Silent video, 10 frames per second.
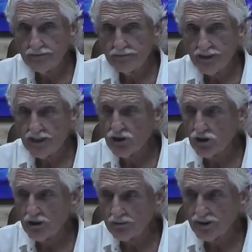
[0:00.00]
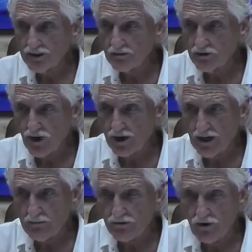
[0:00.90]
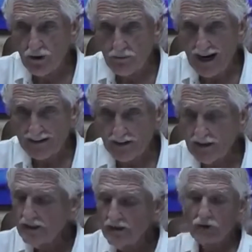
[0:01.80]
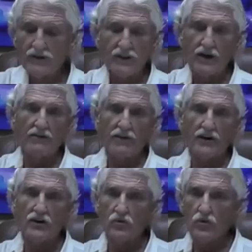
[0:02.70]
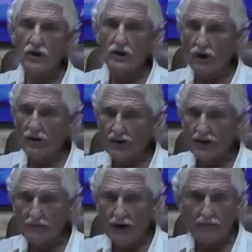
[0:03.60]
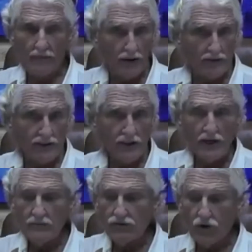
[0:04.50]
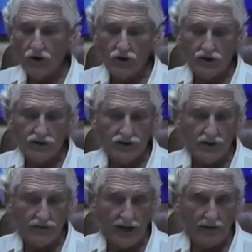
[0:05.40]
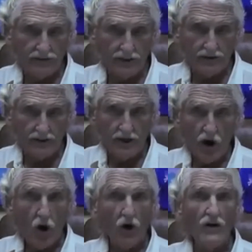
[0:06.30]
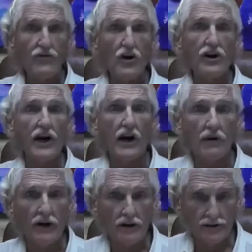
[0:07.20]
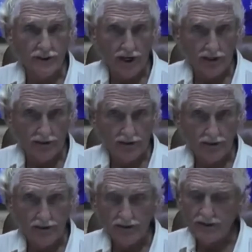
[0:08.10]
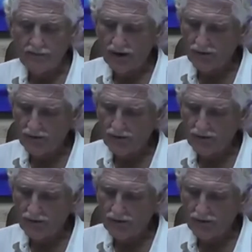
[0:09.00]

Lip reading: Get your lymph system straightened up before you pass it. What's another thing you really want to think about, mamas, before you conceive and have children? Or if you're carrying your child, you might want